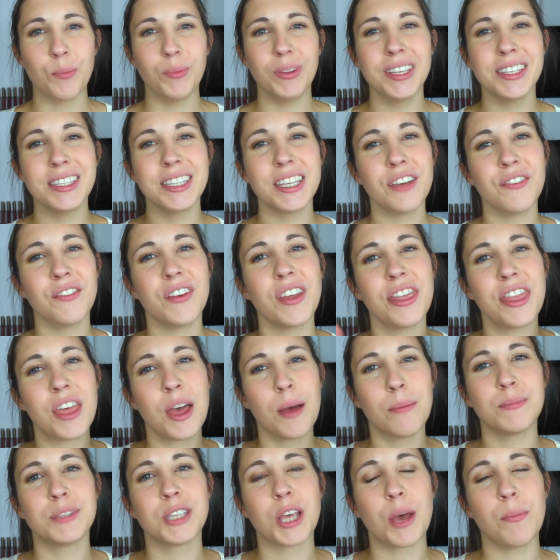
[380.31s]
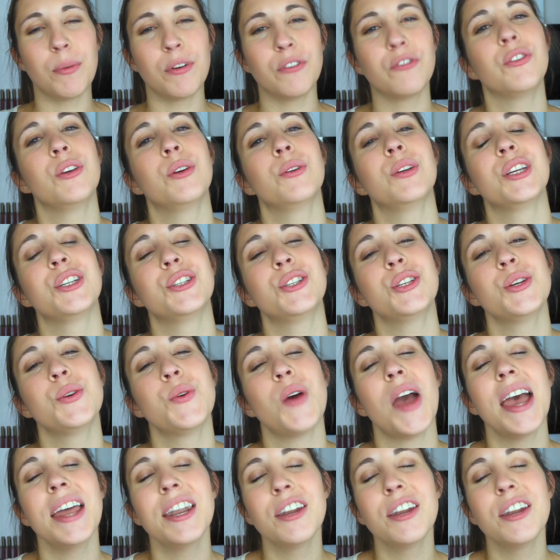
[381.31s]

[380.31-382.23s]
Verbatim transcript: Please give it a thumbs up if you did too.